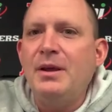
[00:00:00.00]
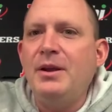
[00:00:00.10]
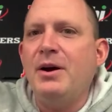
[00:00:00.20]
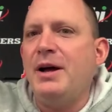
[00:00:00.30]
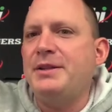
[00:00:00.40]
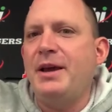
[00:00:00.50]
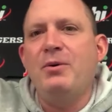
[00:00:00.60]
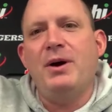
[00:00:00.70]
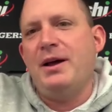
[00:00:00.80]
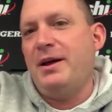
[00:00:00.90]
You know, I tell
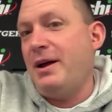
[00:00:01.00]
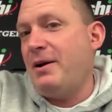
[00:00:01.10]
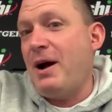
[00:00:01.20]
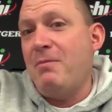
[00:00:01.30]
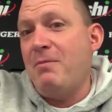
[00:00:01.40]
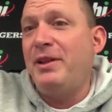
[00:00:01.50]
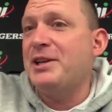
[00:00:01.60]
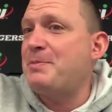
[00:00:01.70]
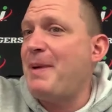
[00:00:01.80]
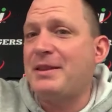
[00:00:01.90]
you, I'm really
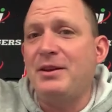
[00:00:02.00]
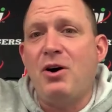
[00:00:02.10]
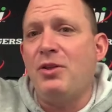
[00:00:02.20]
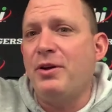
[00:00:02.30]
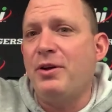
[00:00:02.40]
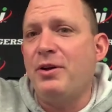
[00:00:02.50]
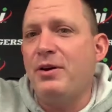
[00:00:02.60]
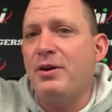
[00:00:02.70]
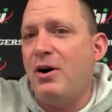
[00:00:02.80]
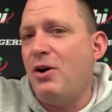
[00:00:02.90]
expecting all the all
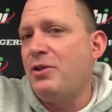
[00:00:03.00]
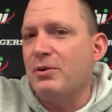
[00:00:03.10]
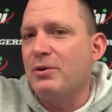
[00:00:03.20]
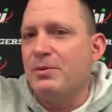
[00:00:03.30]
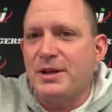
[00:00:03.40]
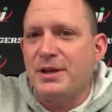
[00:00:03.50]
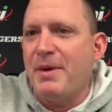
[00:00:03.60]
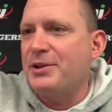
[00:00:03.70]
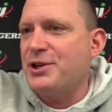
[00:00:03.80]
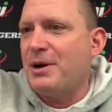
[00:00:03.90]
the groups to to
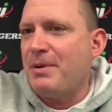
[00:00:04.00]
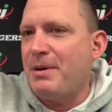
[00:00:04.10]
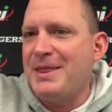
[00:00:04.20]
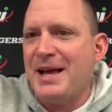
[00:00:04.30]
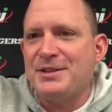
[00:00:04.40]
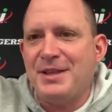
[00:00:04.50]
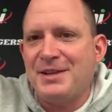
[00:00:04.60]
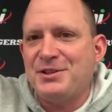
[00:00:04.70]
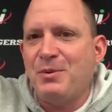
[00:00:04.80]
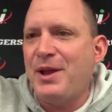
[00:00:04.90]
make a jump. I mean, that's
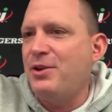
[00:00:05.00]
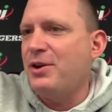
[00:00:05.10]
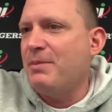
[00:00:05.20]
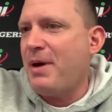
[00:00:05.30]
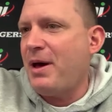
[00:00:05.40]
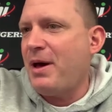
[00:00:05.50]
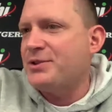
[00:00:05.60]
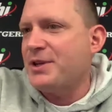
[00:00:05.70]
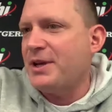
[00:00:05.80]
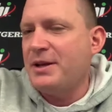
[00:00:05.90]
that's the way you get better
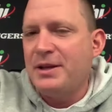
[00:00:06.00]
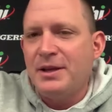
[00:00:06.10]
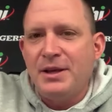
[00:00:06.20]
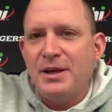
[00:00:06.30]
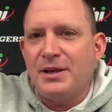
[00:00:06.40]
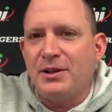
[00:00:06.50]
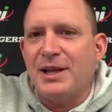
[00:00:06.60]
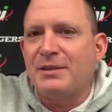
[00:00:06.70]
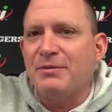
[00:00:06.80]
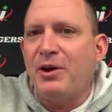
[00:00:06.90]
as a
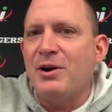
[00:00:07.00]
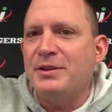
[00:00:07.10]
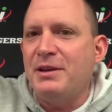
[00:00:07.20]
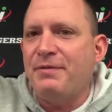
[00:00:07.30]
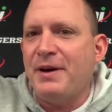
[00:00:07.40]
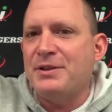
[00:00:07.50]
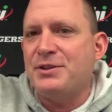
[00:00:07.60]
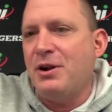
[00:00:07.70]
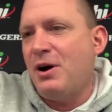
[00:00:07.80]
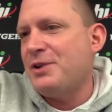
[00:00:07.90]
collectively on
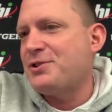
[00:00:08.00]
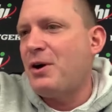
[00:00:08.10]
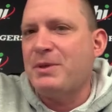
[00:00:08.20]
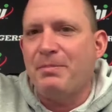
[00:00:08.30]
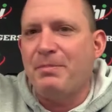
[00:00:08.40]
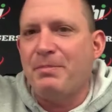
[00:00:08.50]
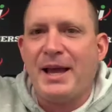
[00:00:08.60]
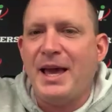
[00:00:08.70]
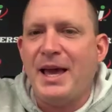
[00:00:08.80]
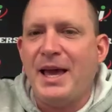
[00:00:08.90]
defense. You know, I'll start with the
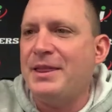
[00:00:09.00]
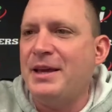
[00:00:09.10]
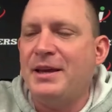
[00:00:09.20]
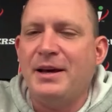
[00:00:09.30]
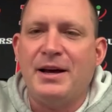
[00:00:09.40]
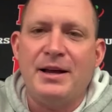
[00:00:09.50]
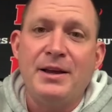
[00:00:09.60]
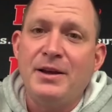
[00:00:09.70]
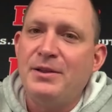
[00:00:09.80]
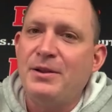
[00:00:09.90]
back end. I think
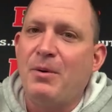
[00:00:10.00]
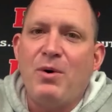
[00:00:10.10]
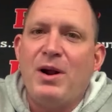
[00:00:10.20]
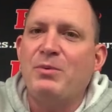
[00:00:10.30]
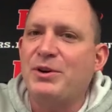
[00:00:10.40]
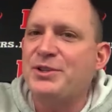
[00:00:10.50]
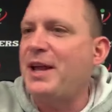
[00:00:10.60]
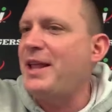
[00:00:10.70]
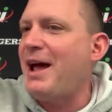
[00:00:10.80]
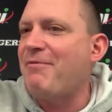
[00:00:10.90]
uh, number one, we're
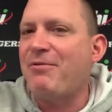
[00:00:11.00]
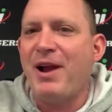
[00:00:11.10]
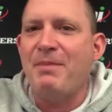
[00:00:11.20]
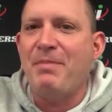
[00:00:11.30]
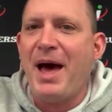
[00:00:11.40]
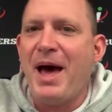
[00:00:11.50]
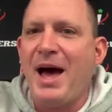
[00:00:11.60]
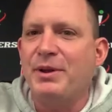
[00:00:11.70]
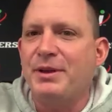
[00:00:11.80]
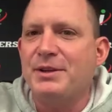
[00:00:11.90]
excited to have Fran
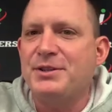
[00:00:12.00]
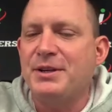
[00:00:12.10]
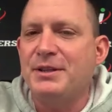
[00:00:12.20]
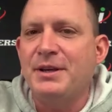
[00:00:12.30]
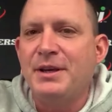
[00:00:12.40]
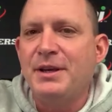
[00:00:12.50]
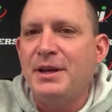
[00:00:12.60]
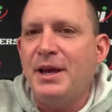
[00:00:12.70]
back with us, and